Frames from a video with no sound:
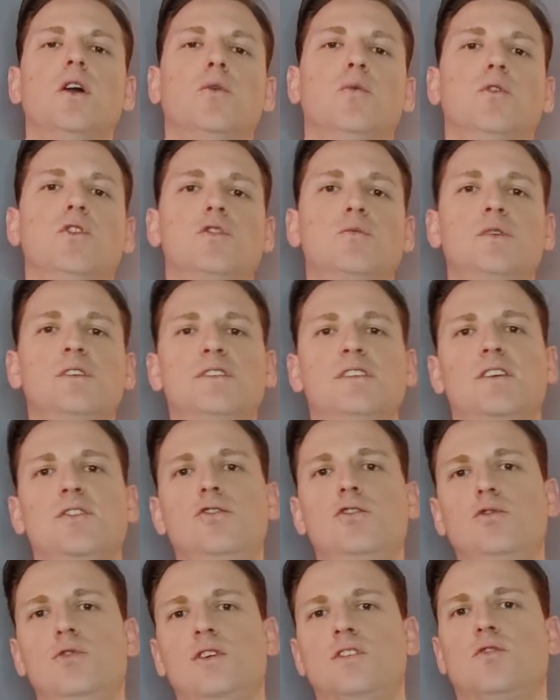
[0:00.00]
which means that
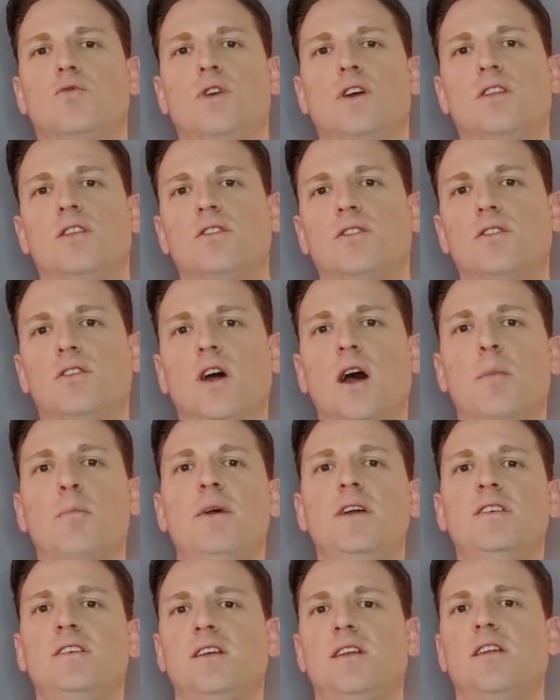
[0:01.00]
you as a renter are
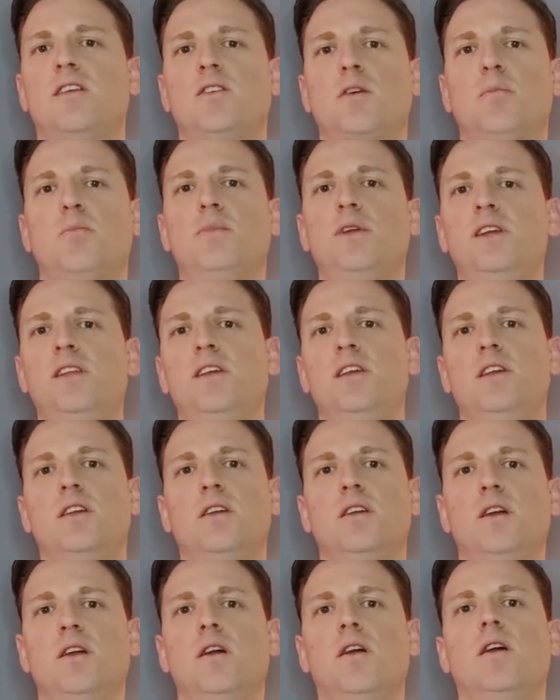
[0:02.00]
basically
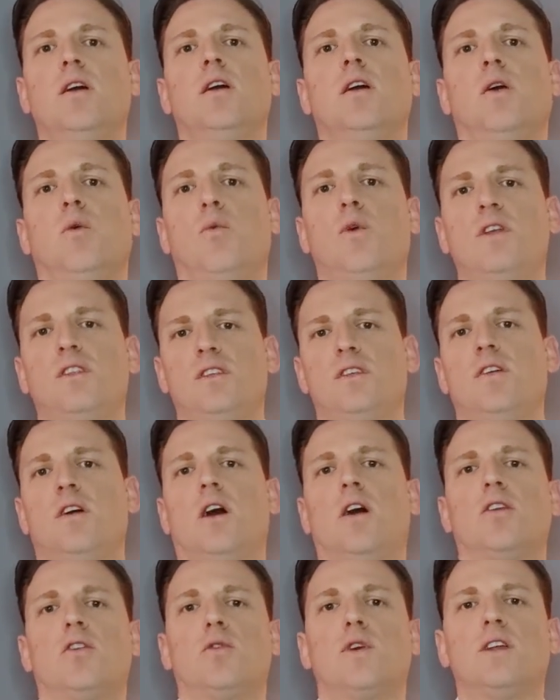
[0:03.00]
competing with
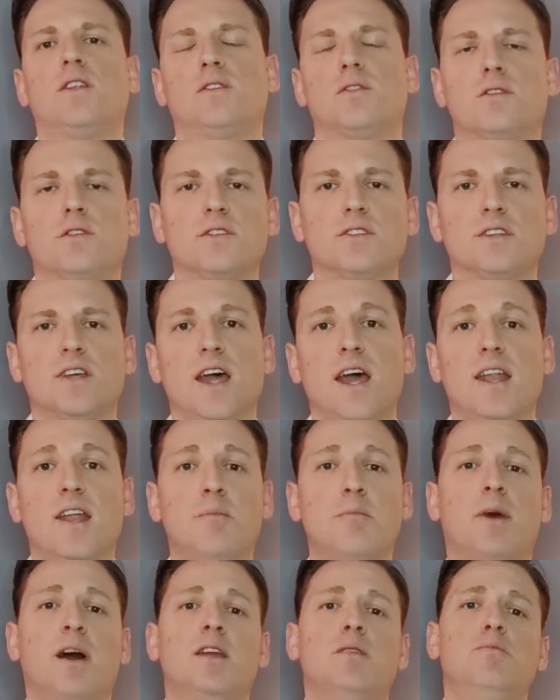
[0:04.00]
other renters, and it
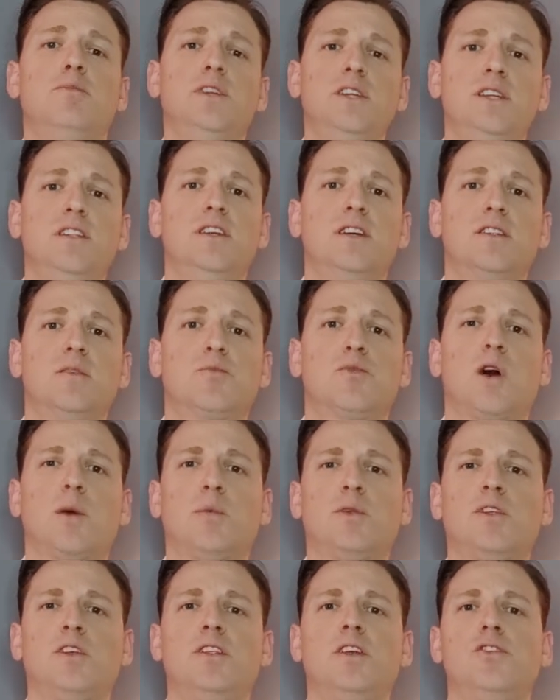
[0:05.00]
might be that the
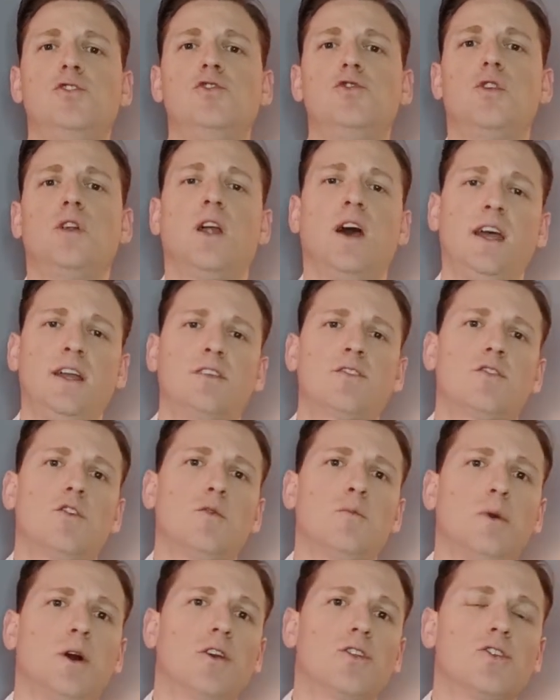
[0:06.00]
property that you liked so
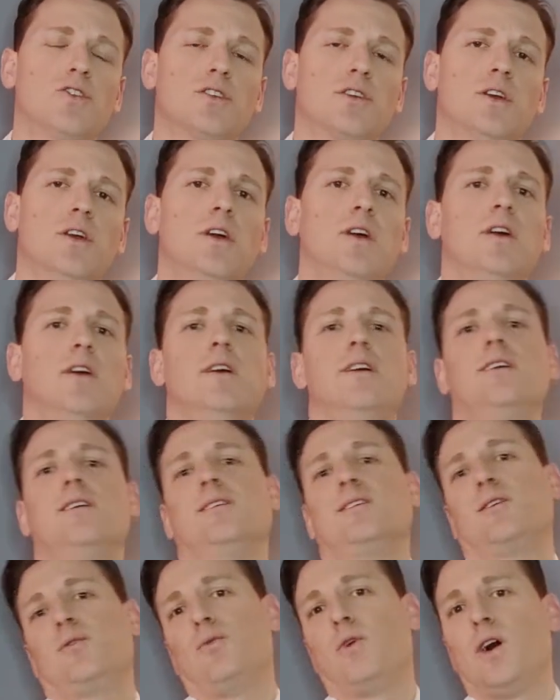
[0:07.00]
much,
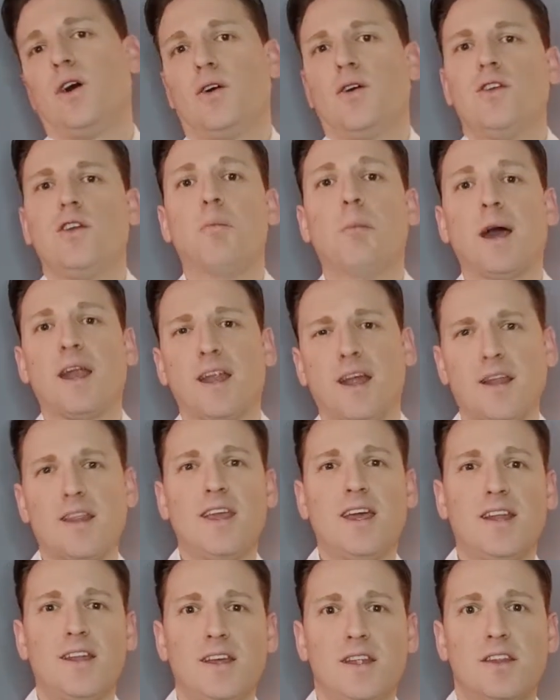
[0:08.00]
well, you might not
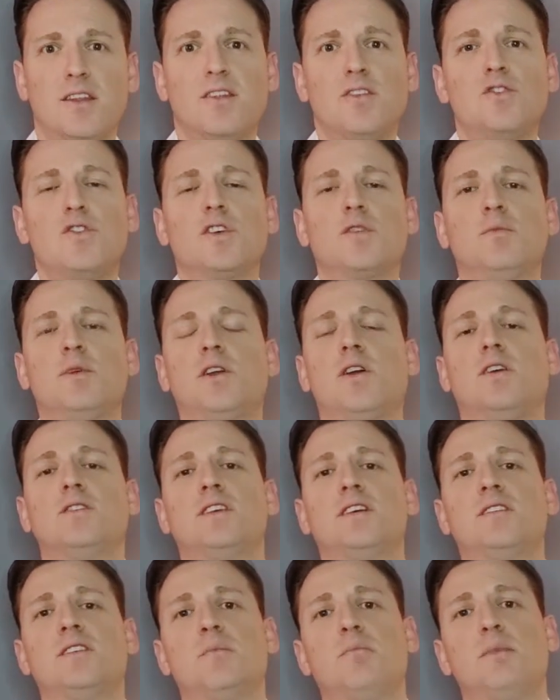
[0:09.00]
get it just because
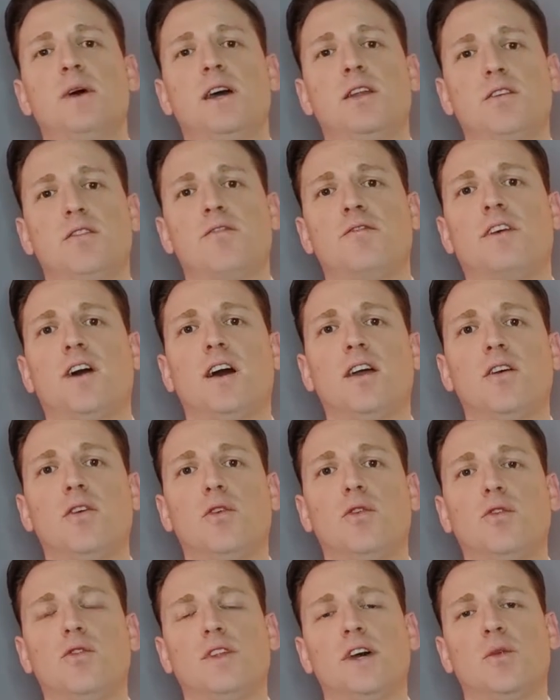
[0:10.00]
there's a better
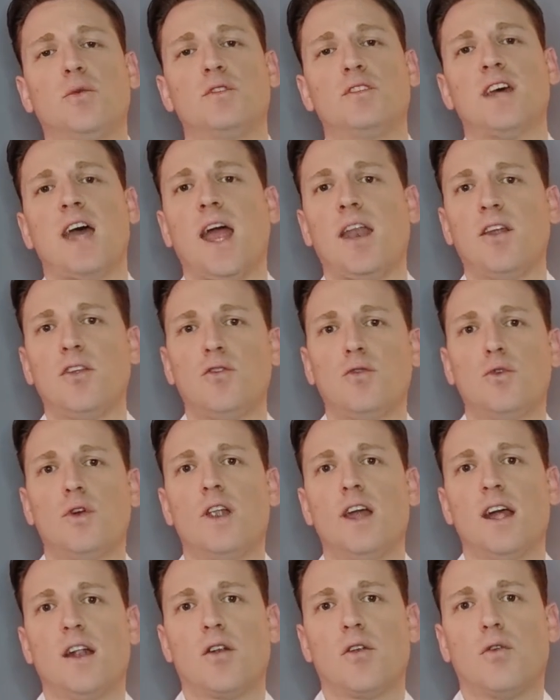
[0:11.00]
file that was handed to a
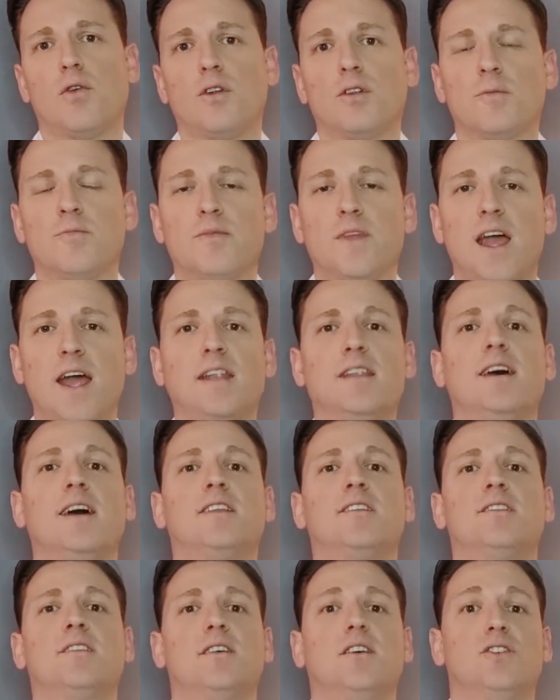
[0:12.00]
landlord, and
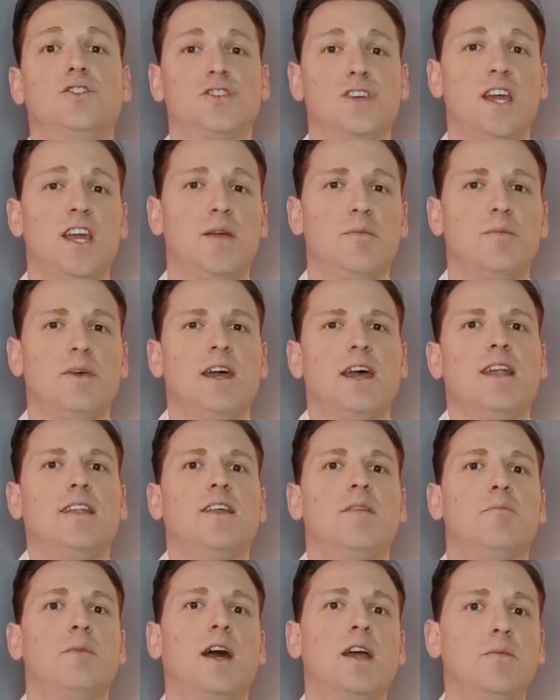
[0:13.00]
that's a shame and
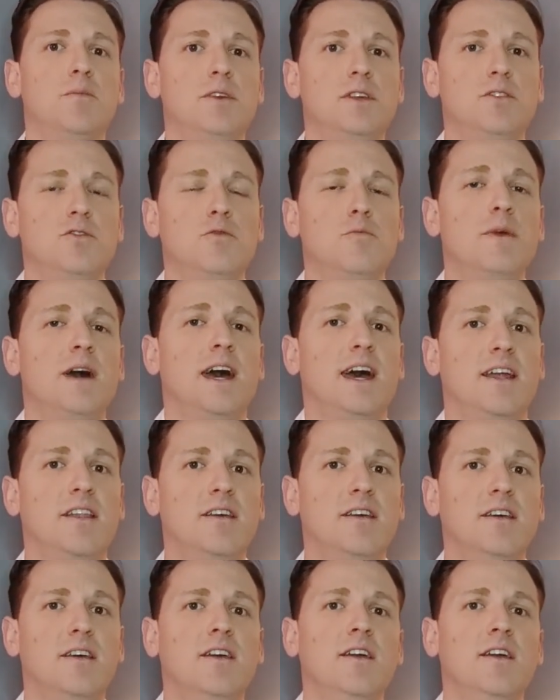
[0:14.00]
it might be too bad.